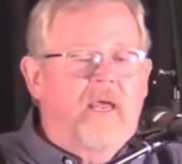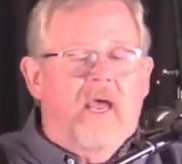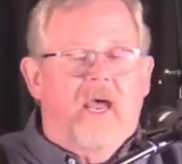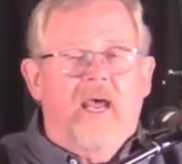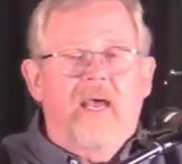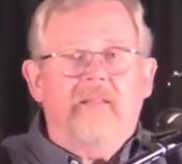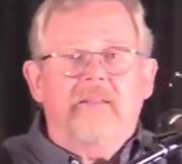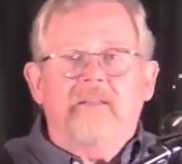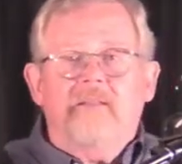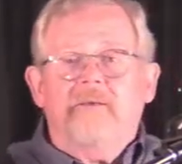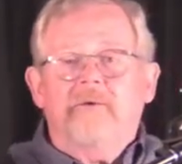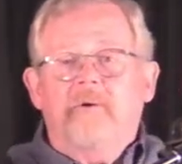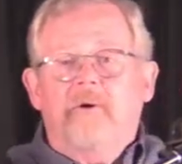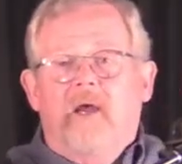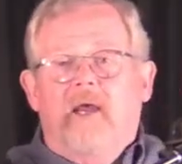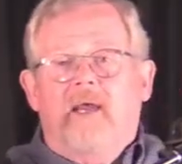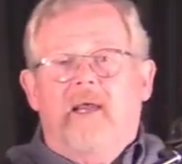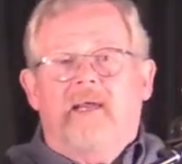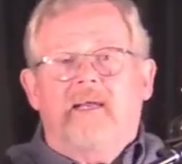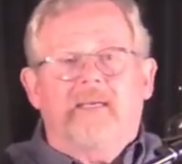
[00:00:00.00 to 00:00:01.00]
And the
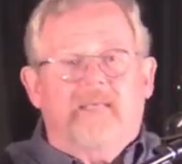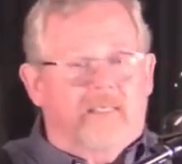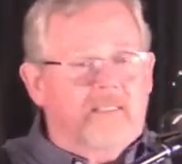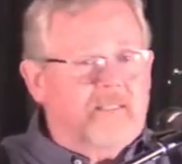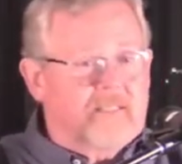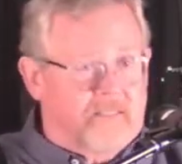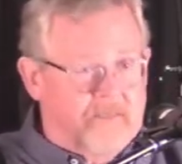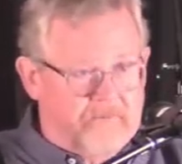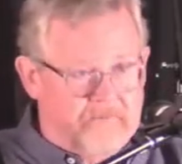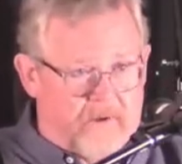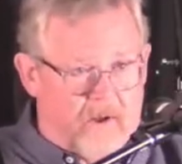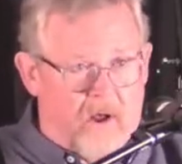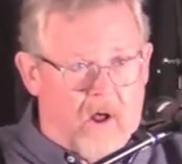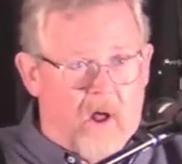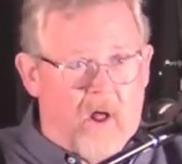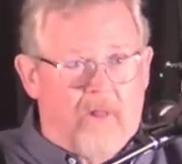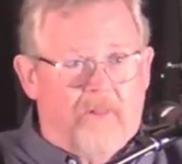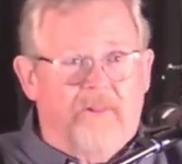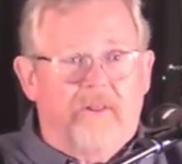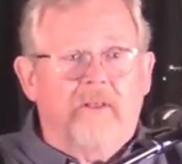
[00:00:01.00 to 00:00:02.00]
greatest of
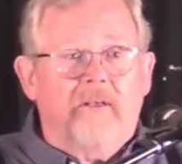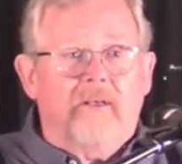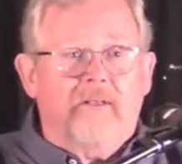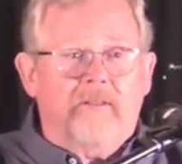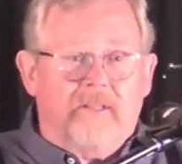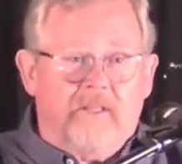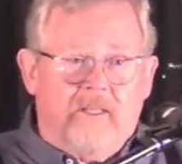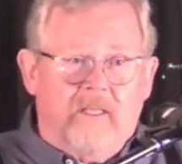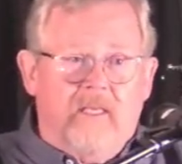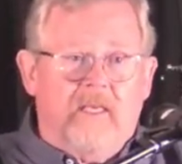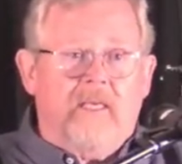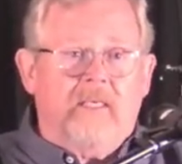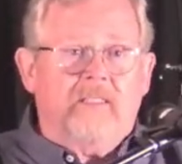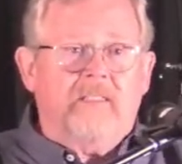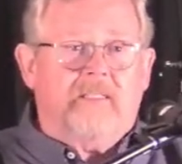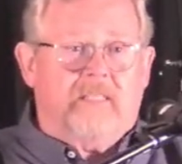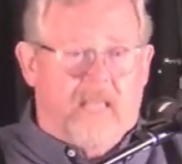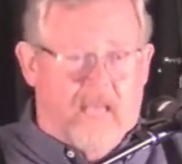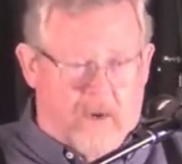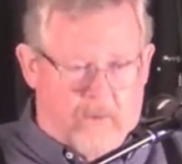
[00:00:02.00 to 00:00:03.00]
all the
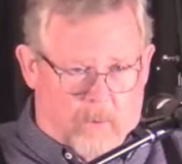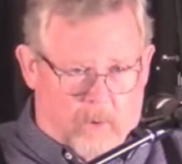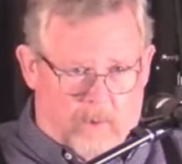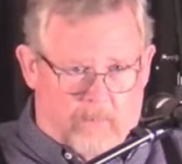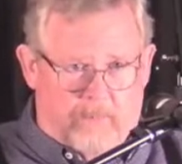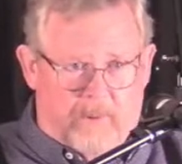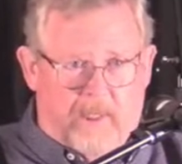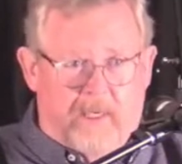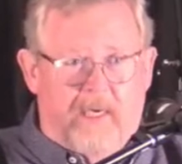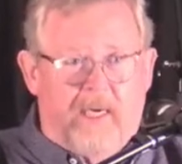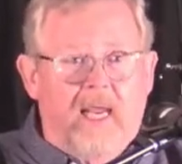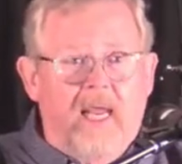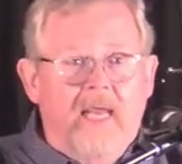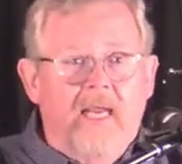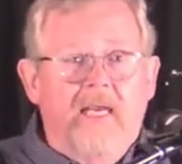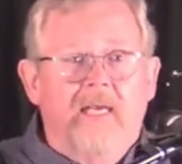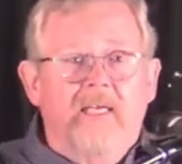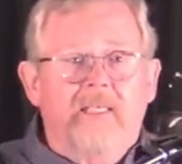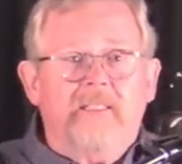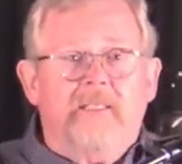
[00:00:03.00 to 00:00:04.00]
things there will be
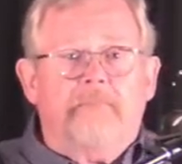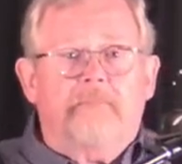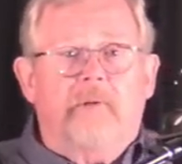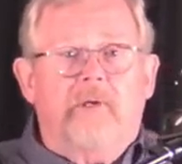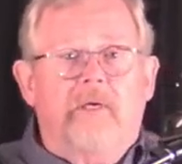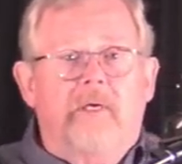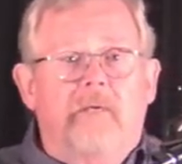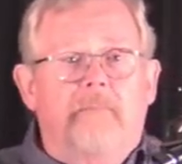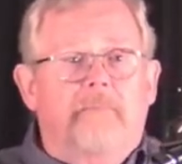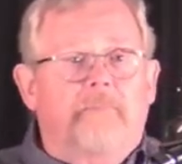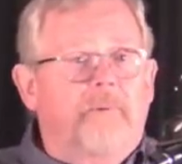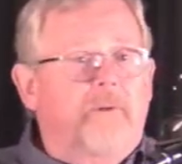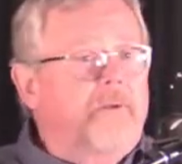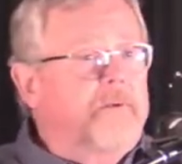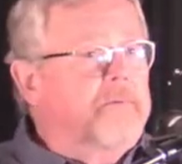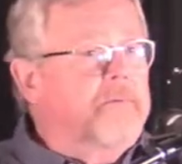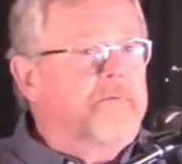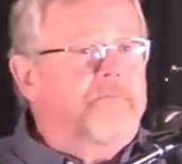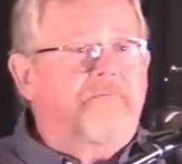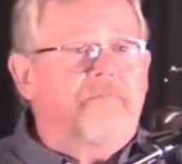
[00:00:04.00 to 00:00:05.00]
is
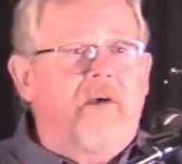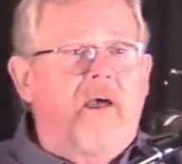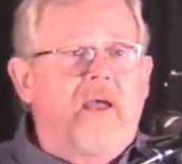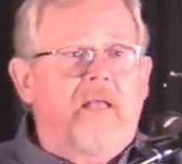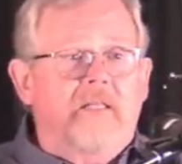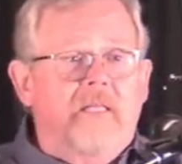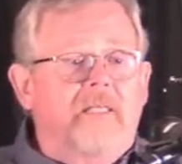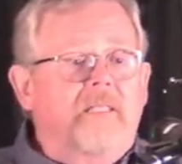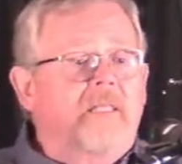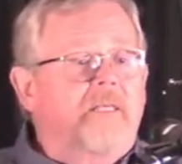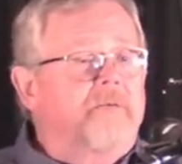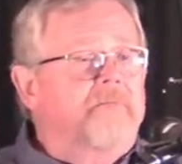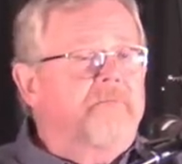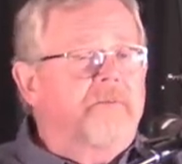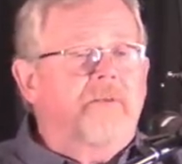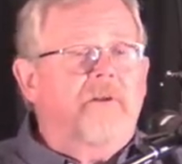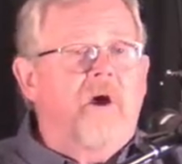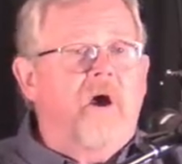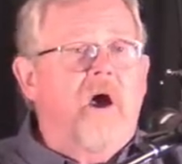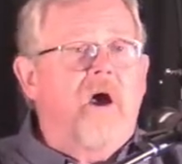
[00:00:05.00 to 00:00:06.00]
people will finally live
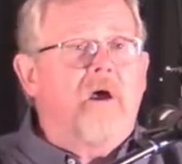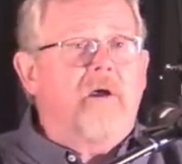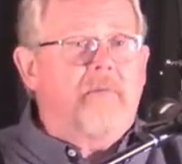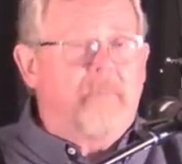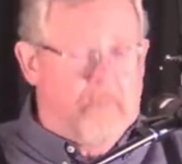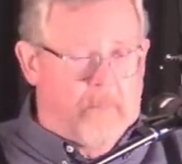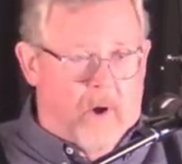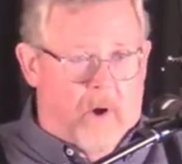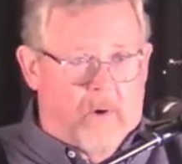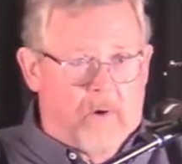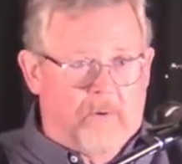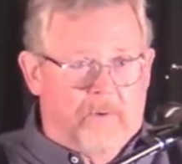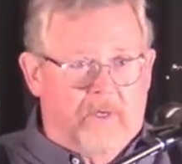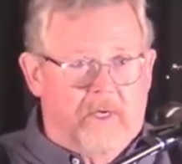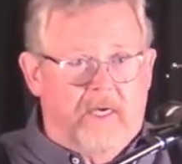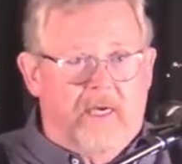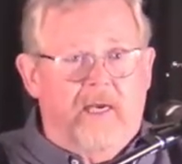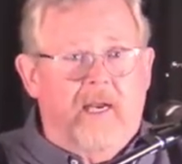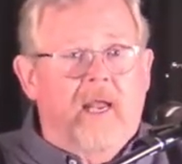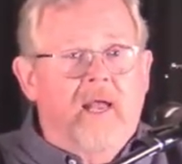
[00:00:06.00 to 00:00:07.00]
in
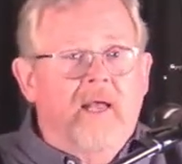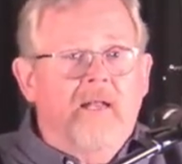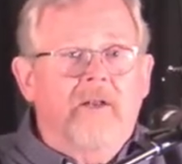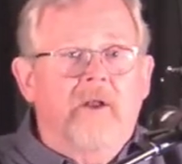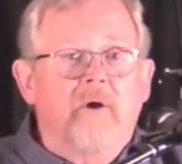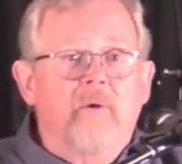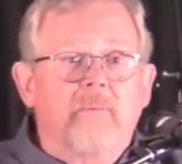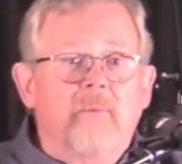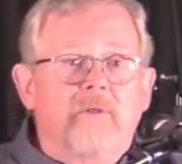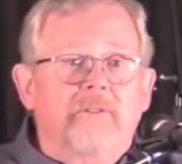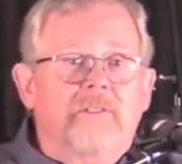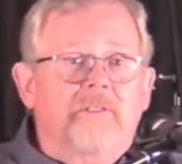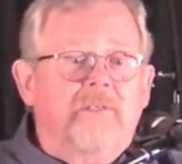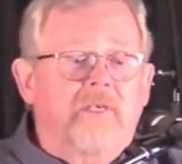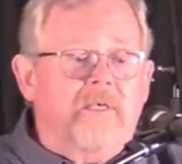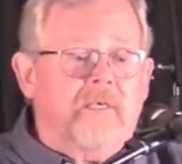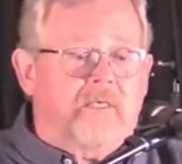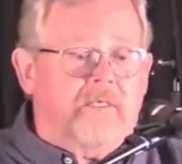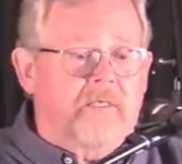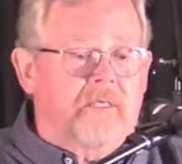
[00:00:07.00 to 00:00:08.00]
harmony. No more
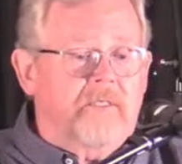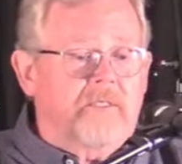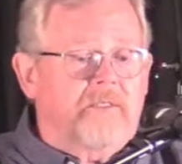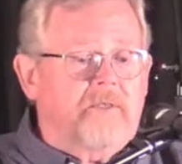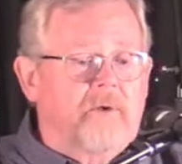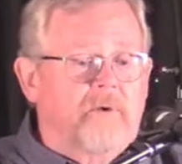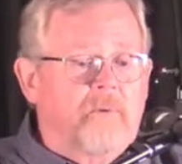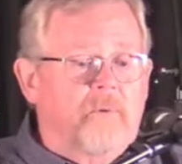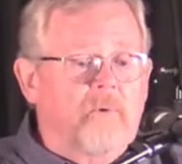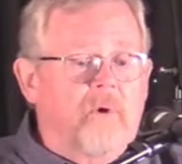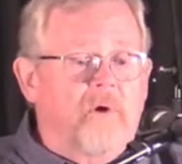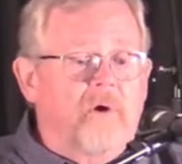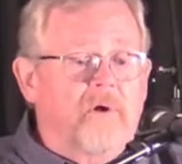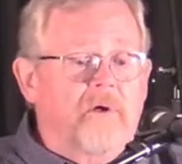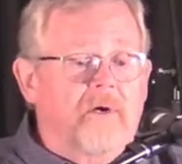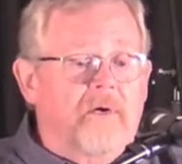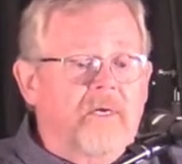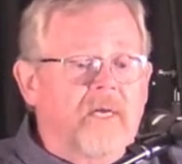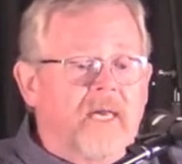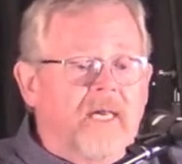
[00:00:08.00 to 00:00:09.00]
sickness or
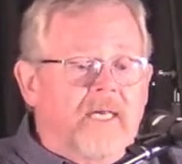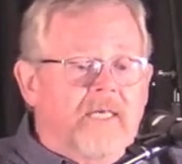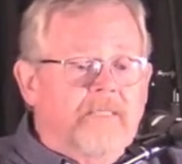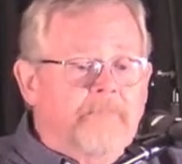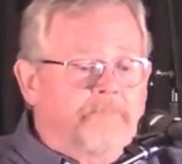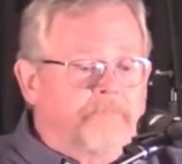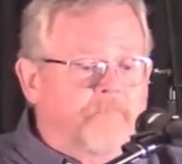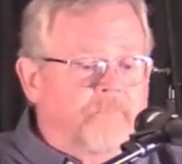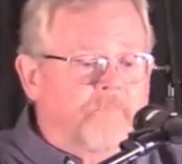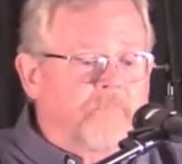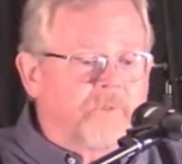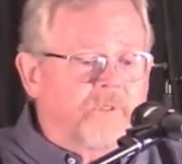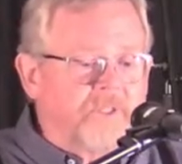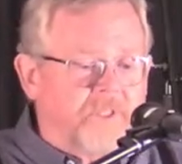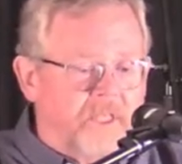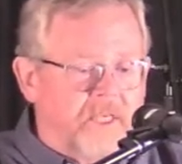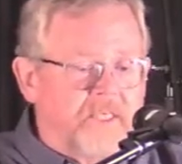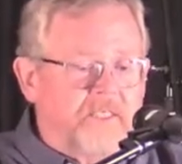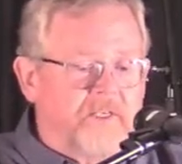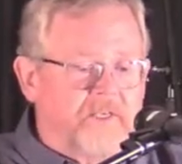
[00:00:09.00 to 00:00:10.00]
war, mm,
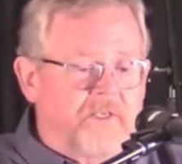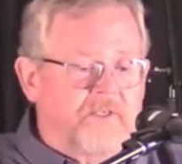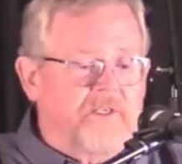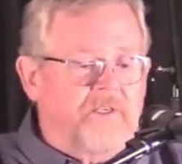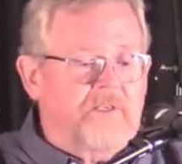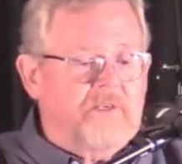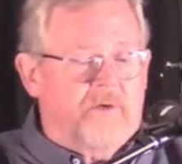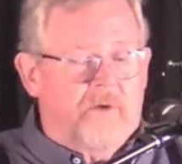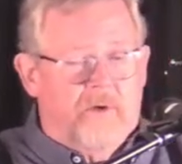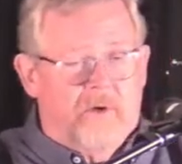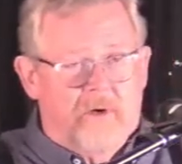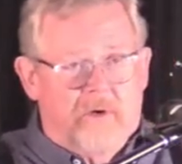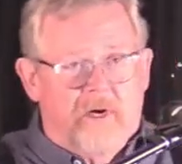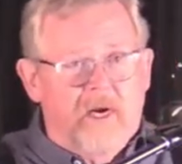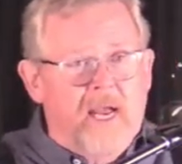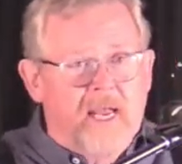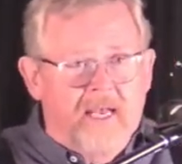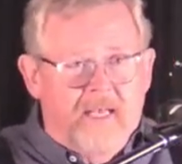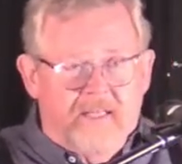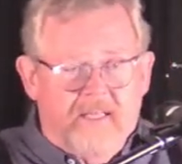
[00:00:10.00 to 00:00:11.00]
things in store.
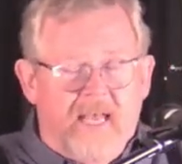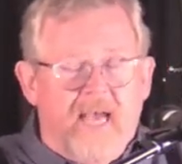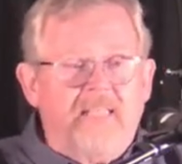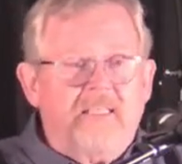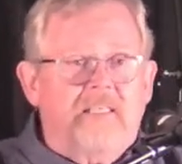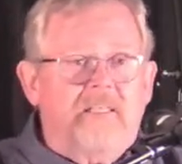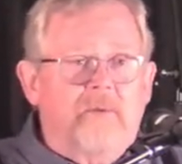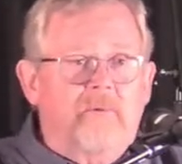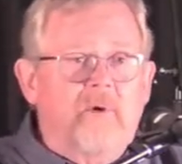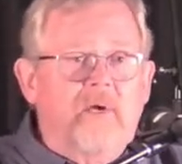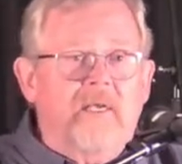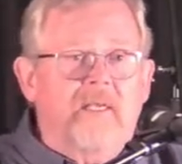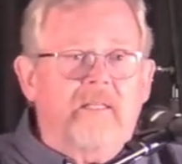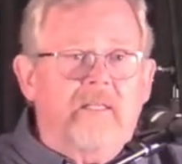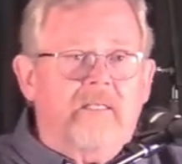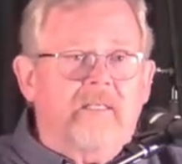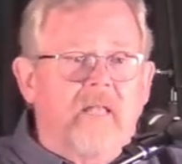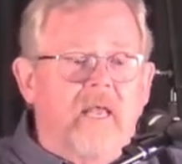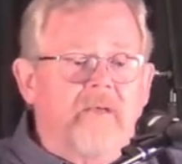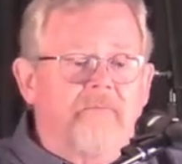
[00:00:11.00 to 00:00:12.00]
And that's the way
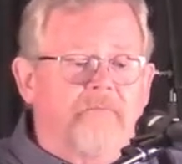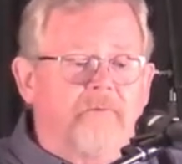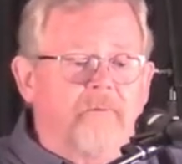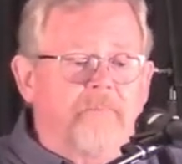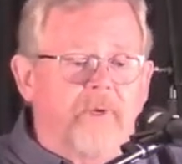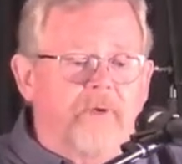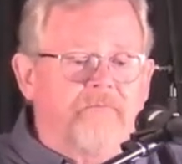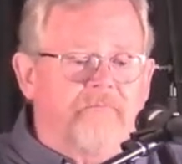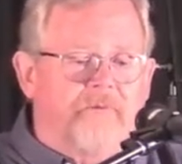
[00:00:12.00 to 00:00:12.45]
that life will be